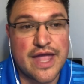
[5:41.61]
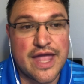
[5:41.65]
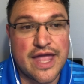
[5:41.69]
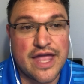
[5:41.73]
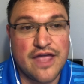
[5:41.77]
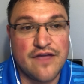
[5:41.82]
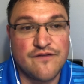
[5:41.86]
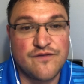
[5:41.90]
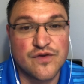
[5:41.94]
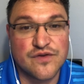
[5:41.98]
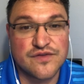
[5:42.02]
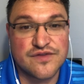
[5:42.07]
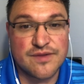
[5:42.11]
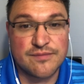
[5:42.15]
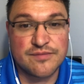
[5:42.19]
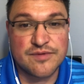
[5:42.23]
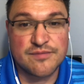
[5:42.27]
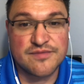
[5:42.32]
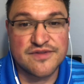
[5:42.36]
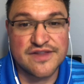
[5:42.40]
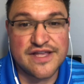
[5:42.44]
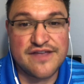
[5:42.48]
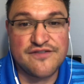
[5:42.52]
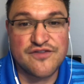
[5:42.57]
If your
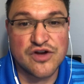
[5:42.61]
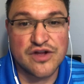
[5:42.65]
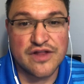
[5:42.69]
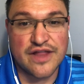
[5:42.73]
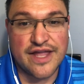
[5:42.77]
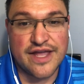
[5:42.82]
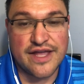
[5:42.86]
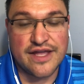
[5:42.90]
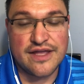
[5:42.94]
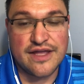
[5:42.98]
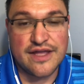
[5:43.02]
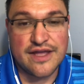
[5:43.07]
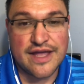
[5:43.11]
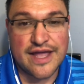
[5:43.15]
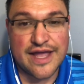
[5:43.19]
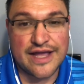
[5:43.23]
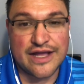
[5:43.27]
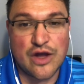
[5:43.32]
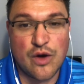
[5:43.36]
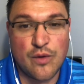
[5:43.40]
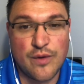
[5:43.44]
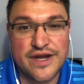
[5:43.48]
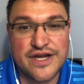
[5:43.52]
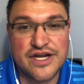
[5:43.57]
symptoms leave your leg and
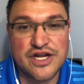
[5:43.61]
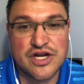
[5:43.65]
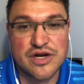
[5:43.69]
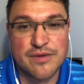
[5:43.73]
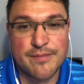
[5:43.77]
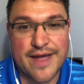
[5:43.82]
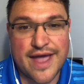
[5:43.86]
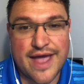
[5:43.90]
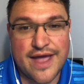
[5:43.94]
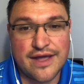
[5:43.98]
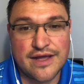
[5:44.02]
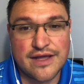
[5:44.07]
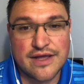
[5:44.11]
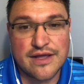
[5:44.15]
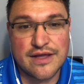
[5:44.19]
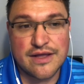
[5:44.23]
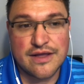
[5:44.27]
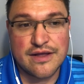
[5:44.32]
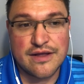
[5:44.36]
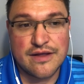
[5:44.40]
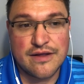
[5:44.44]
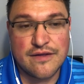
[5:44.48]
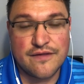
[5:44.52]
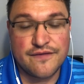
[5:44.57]
go into your back,
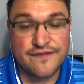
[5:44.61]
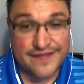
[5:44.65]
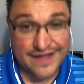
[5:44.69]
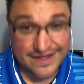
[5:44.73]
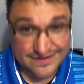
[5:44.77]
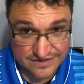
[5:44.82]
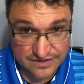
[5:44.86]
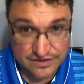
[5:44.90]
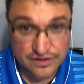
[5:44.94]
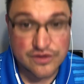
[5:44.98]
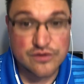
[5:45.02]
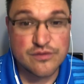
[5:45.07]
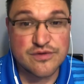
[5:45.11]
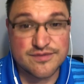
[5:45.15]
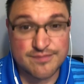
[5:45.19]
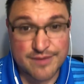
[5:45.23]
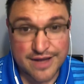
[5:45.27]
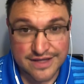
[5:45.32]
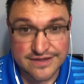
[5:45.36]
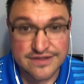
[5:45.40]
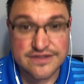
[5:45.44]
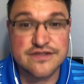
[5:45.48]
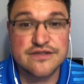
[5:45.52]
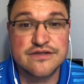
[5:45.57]
that's a good
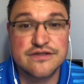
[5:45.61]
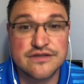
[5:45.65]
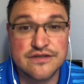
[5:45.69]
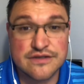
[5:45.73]
response,